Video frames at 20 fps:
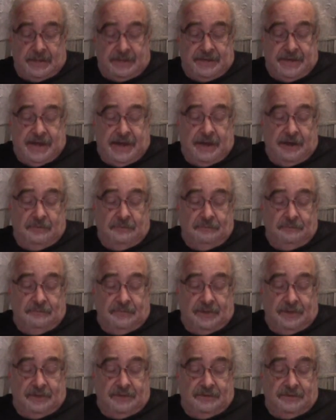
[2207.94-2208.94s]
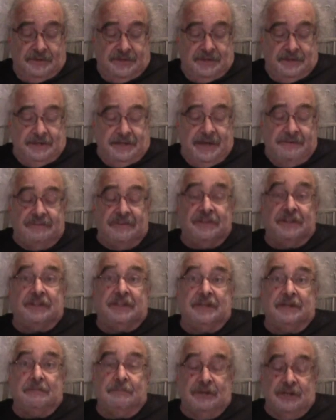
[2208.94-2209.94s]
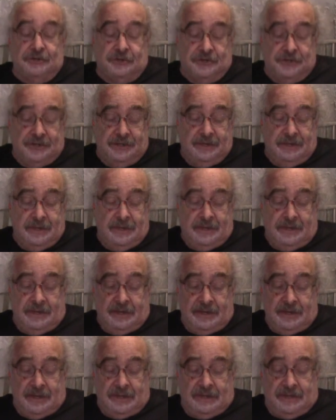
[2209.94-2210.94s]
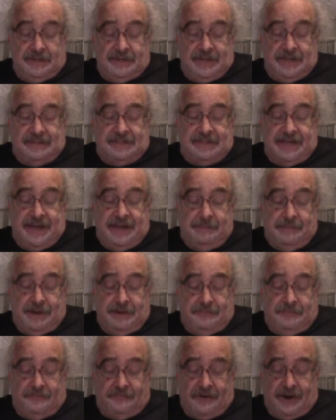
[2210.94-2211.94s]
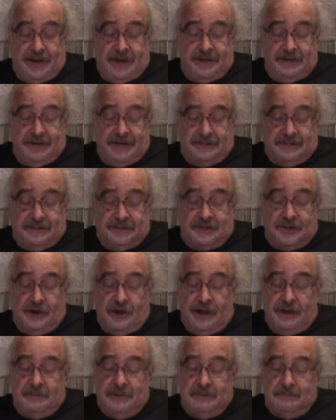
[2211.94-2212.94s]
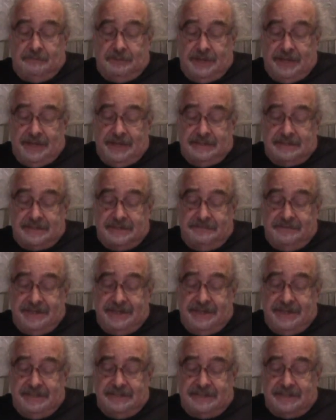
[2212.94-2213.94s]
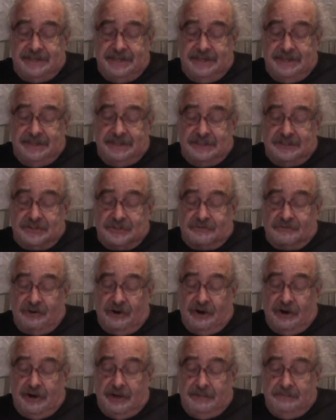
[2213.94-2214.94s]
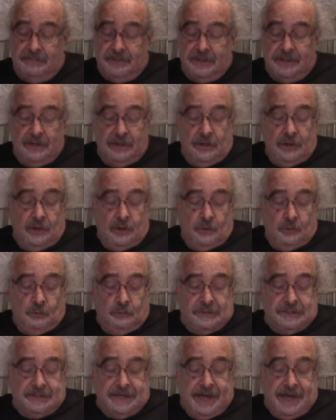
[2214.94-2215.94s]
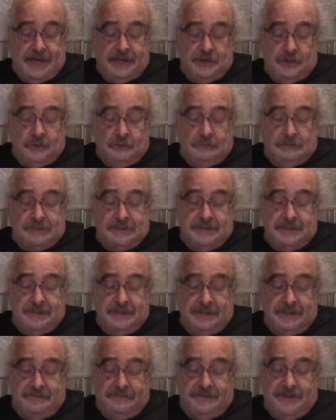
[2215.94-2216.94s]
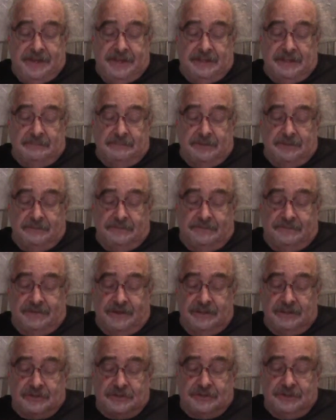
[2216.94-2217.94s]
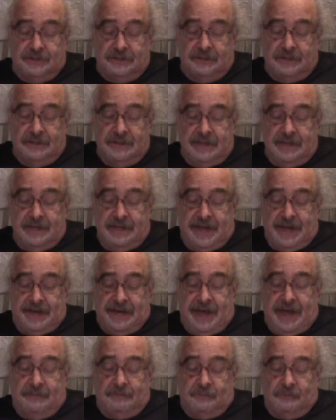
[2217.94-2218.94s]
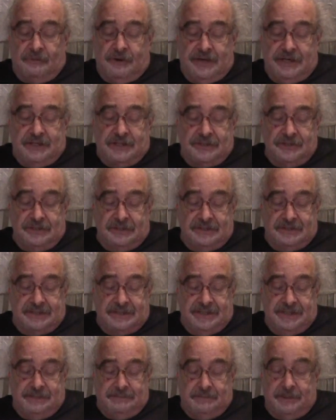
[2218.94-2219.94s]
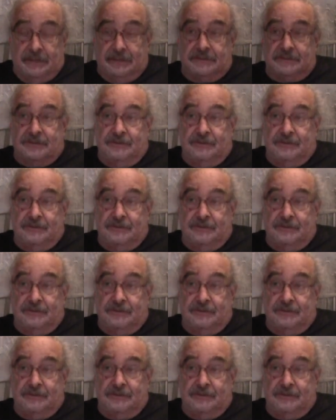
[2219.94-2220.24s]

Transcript: Now, the 11th admission they say my friend at the time and place of the incident described was not using the available functional and operational seatbelt.